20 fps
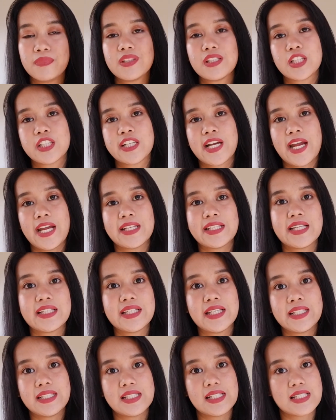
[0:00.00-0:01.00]
created
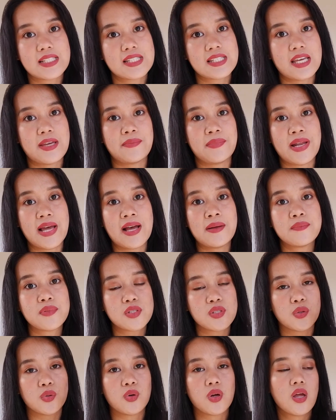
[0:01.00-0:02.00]
in that same lab,
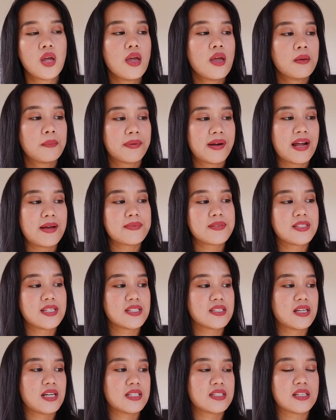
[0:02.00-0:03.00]
so perhaps
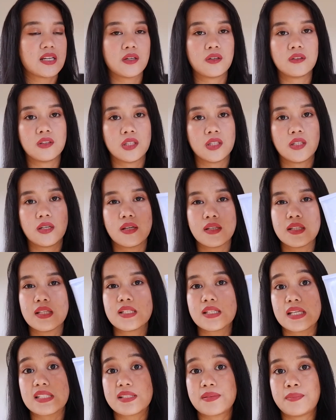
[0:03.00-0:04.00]
this has
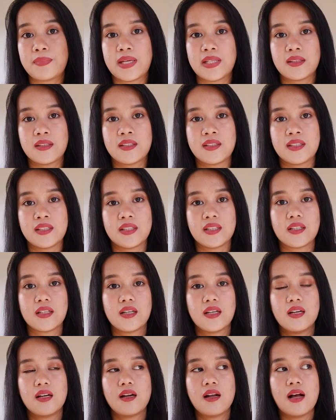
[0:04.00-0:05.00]
a better
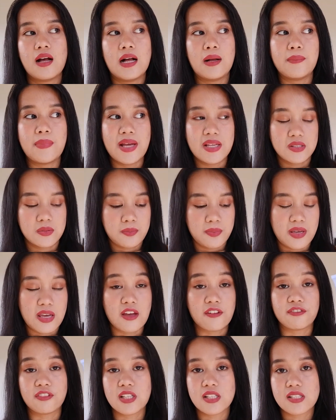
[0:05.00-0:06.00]

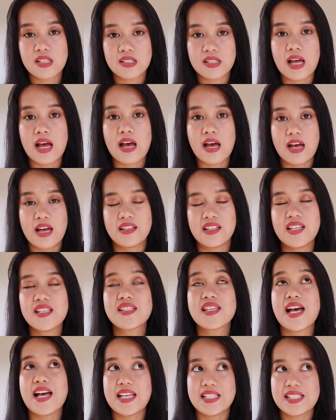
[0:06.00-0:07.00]
SPF. This
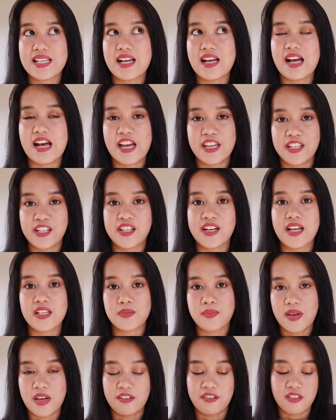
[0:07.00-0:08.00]
has a higher
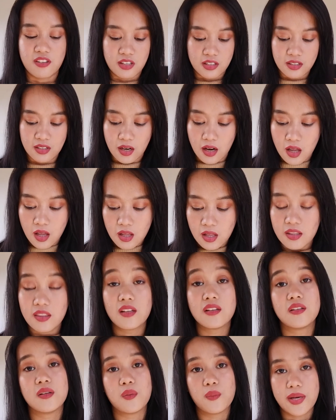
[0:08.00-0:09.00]
SPF
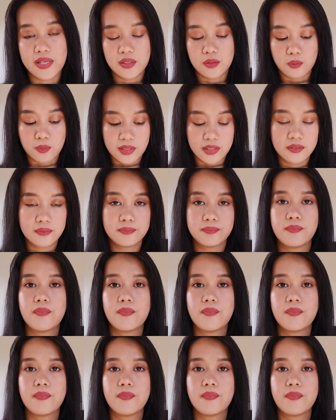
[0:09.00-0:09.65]
than the white one.